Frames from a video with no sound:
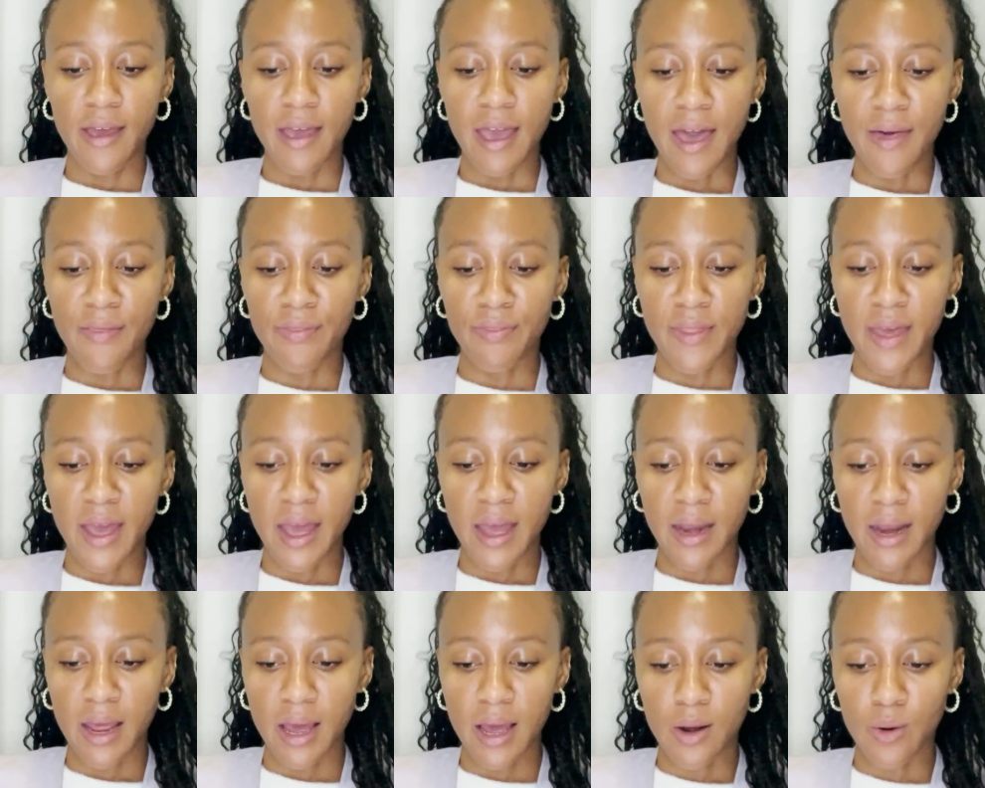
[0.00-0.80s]
And
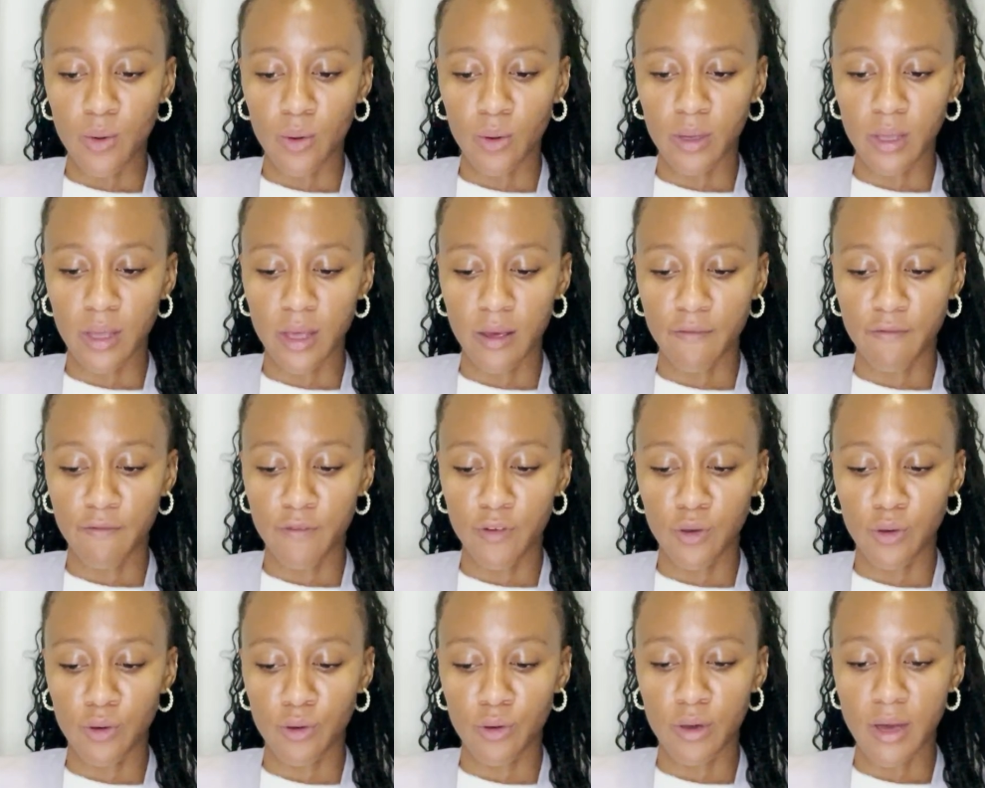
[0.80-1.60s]
then it'll give
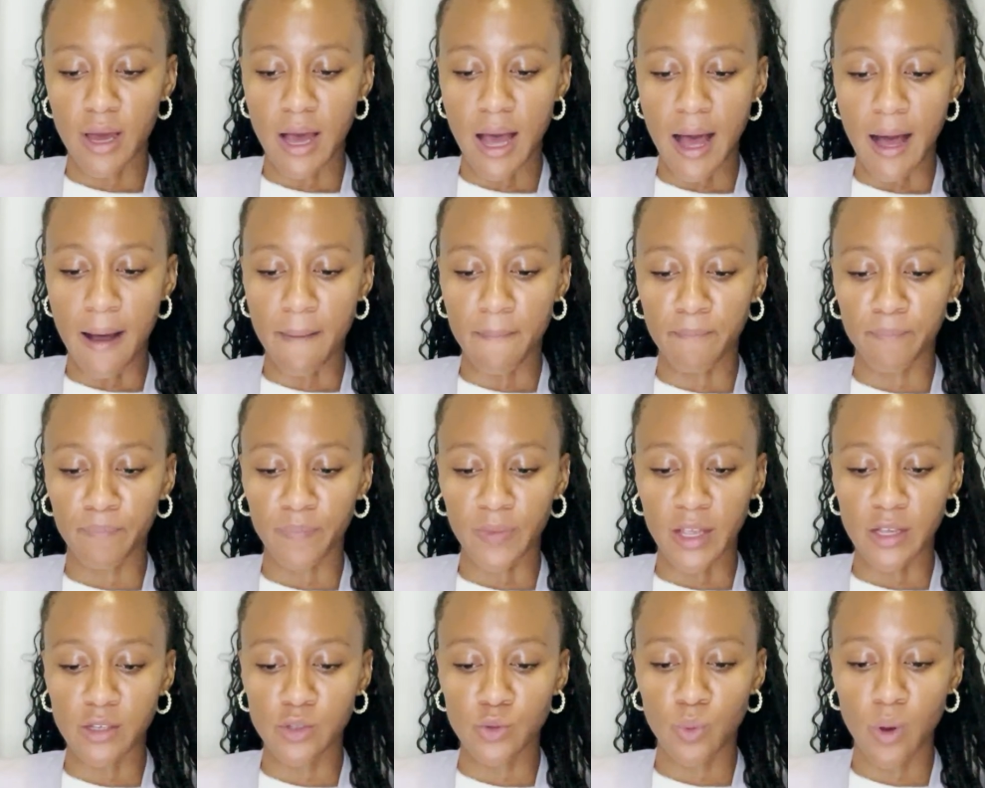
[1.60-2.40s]
you
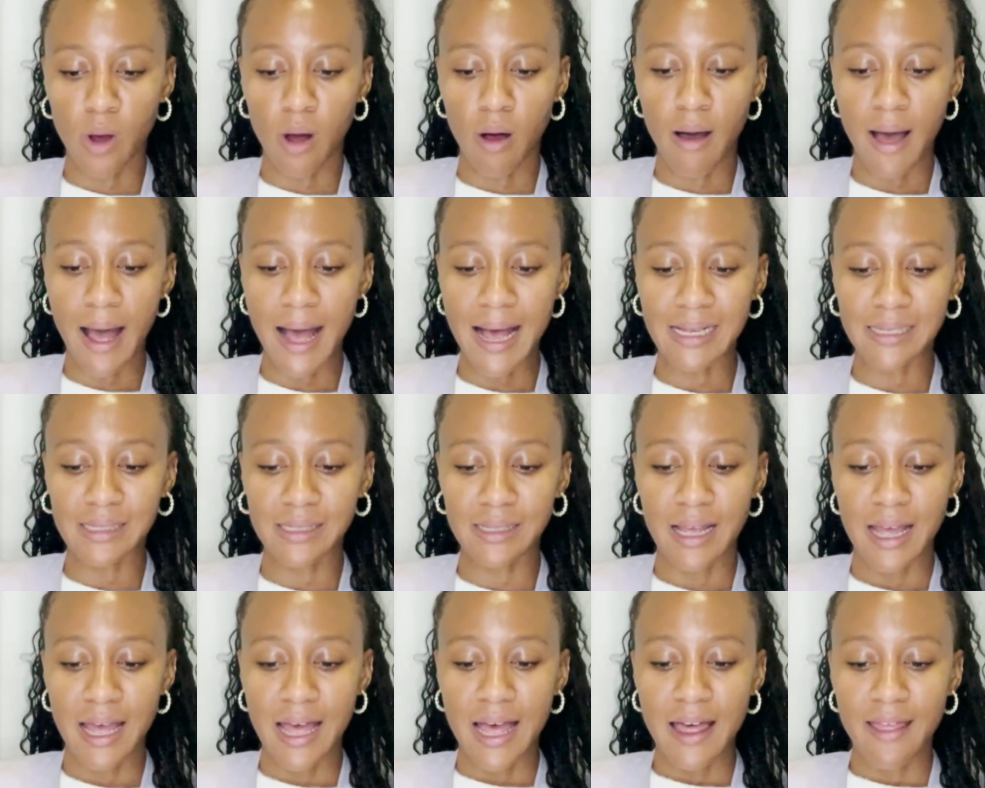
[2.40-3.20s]
as well
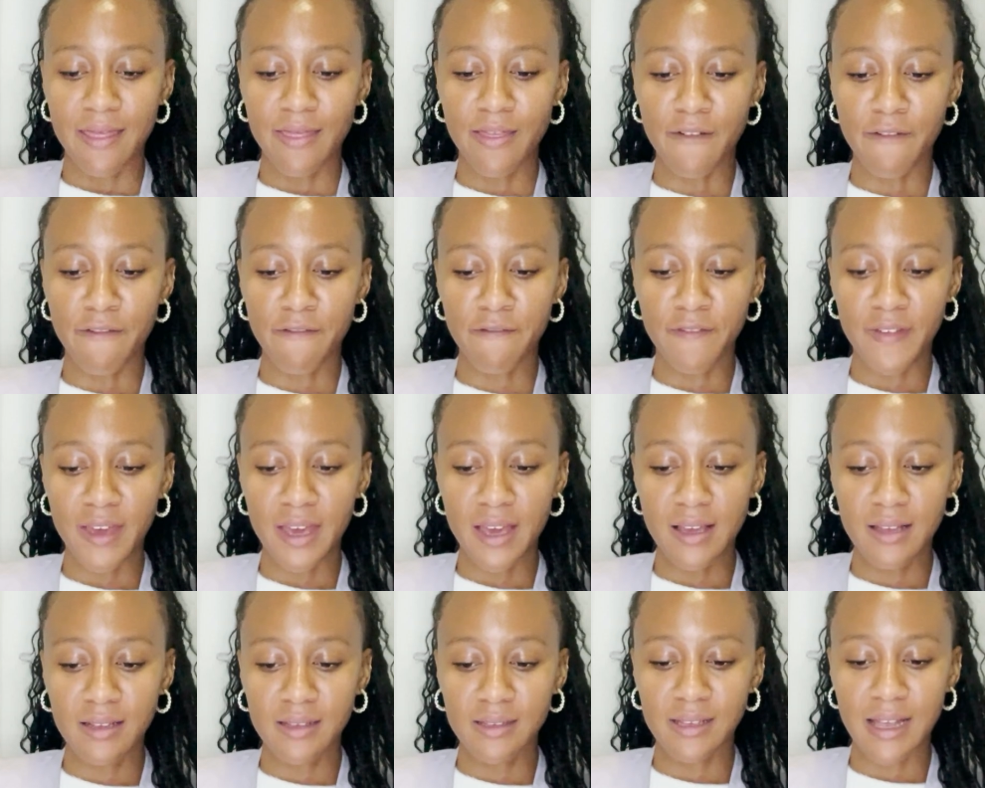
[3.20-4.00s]
as the
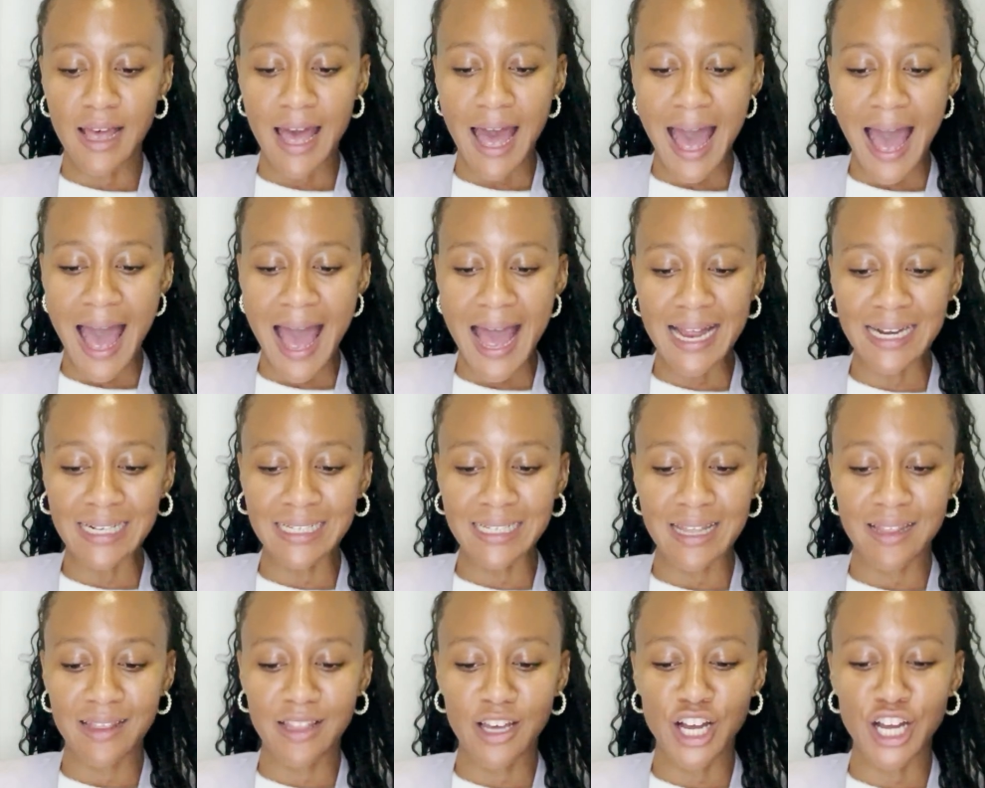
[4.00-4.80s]
fees and
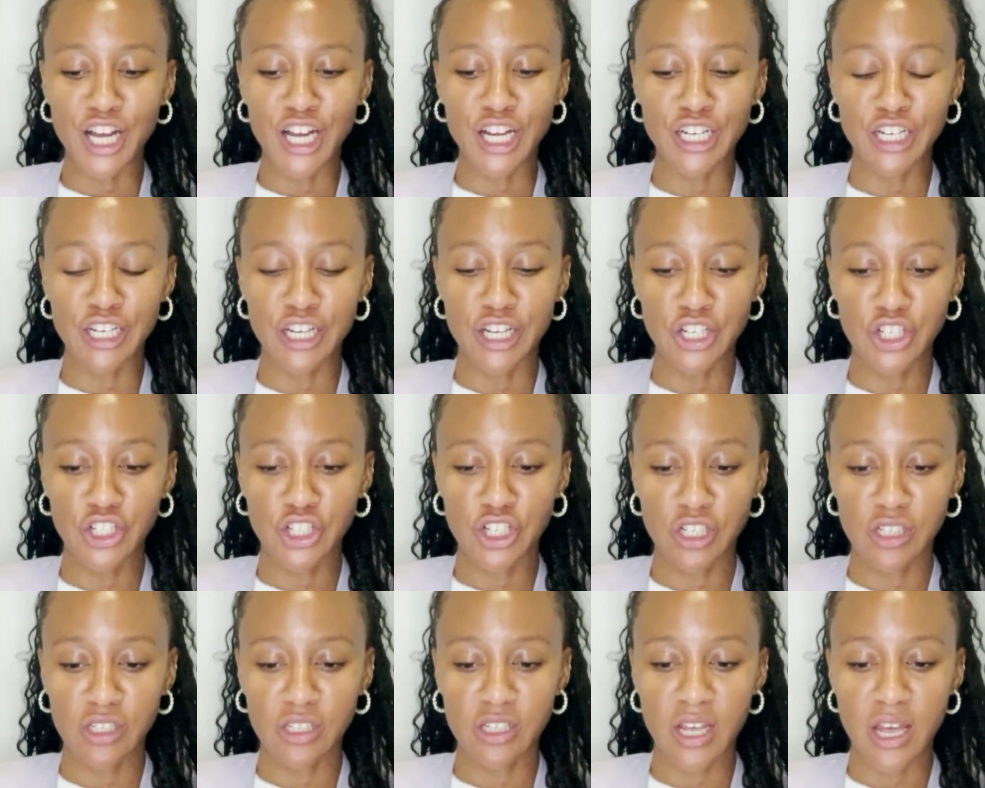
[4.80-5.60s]
the
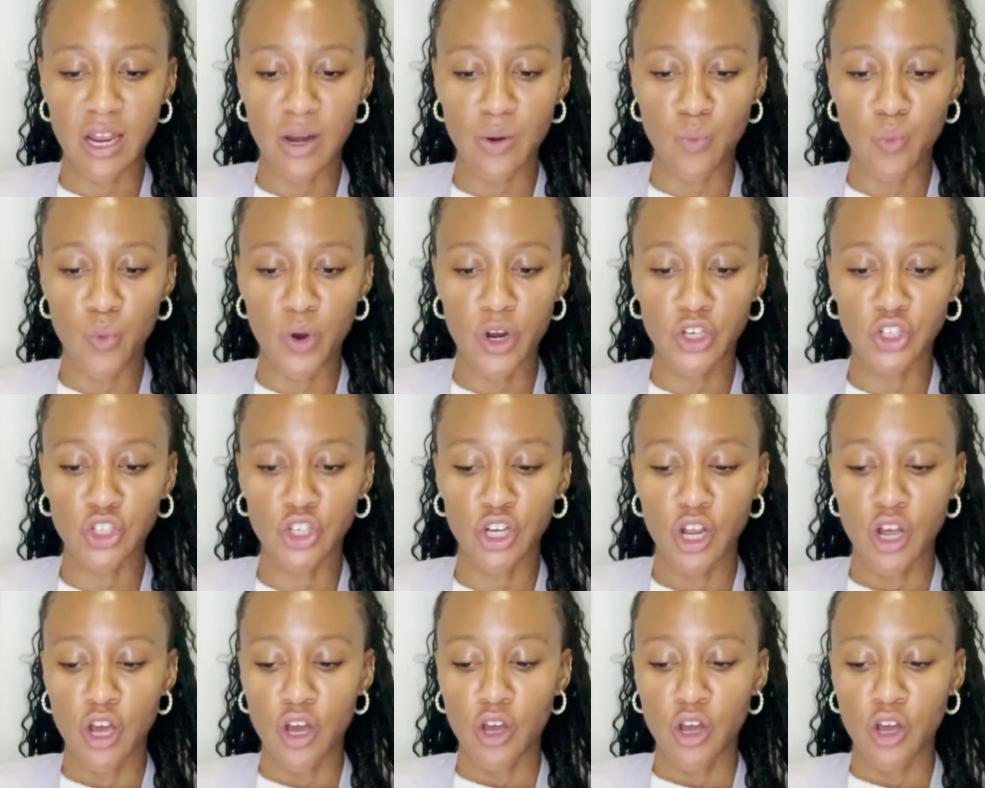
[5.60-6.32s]
conditions in which